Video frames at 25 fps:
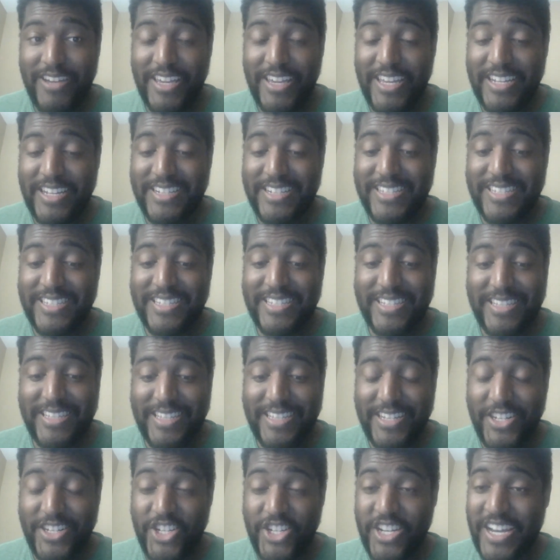against
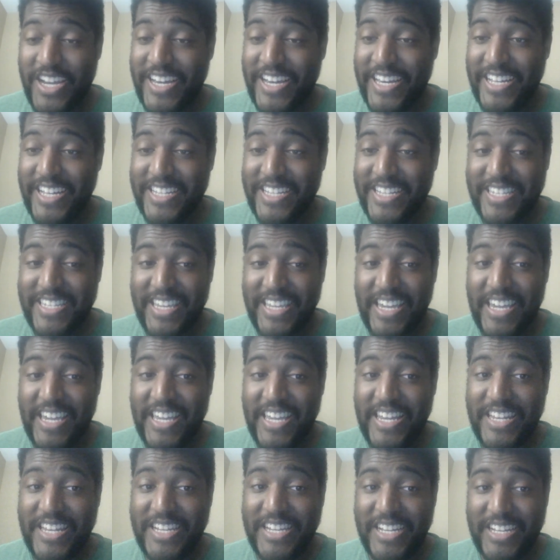the Giants
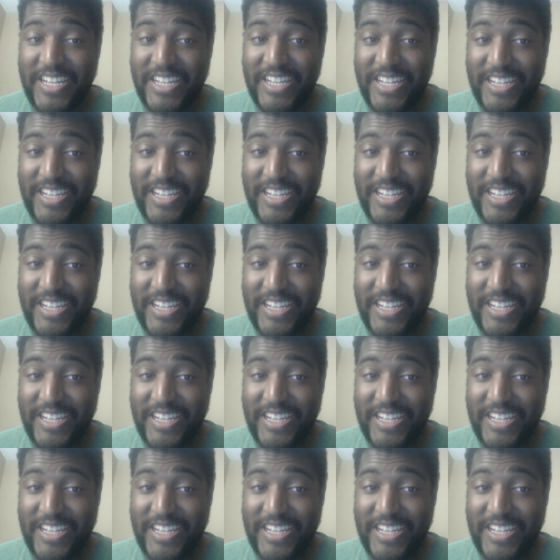in